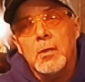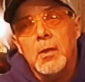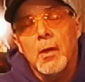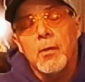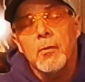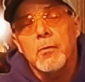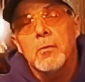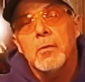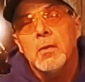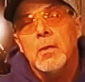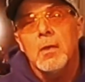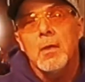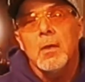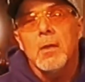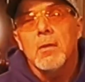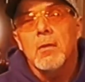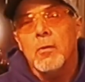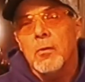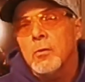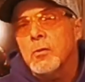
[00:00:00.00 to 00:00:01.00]
Now,
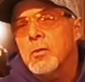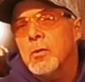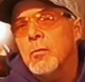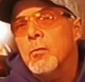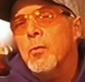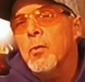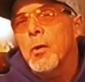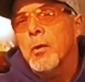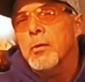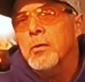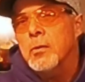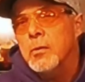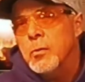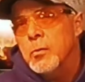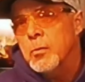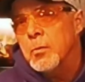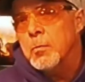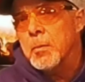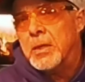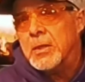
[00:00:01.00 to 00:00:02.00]
those of you who are
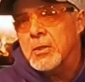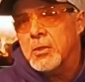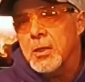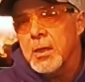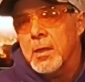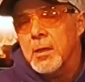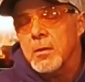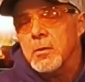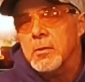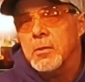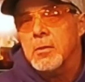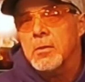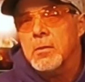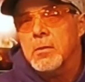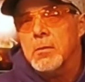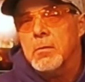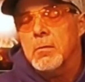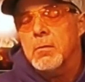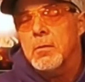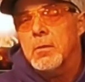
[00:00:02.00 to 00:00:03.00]
new to my channel,
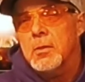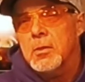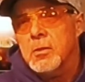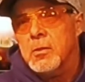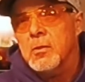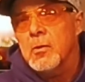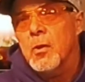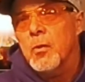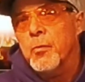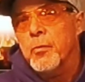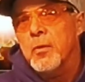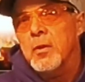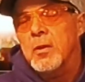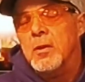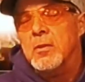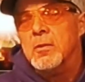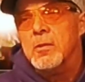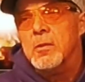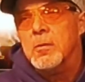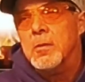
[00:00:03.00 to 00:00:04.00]
just know
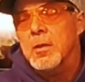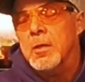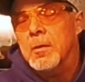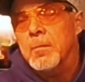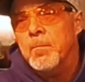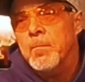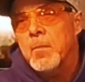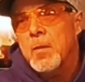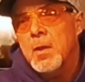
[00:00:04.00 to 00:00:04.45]
this, that